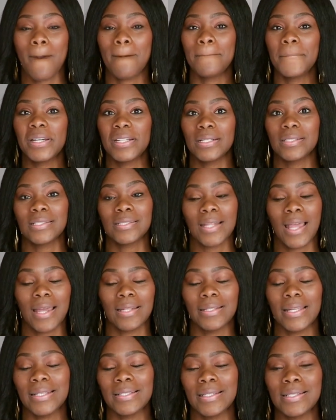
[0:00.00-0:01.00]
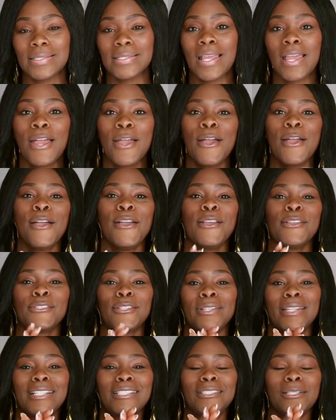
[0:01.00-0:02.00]
but it's not, ladies.
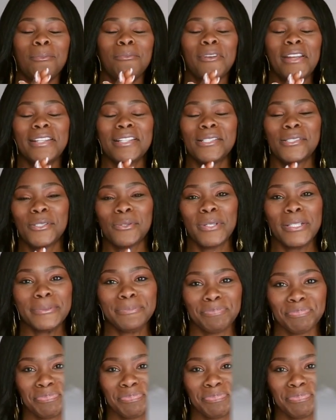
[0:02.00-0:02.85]
So let's jump right into it.